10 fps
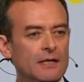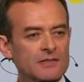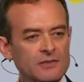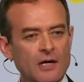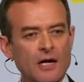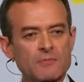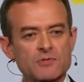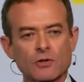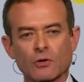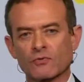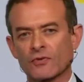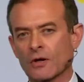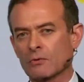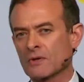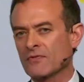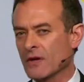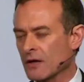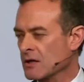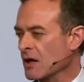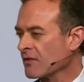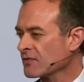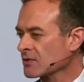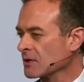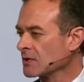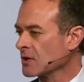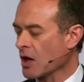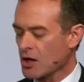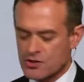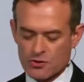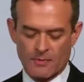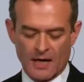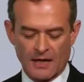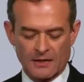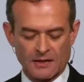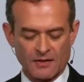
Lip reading: at times, although we very often undermine,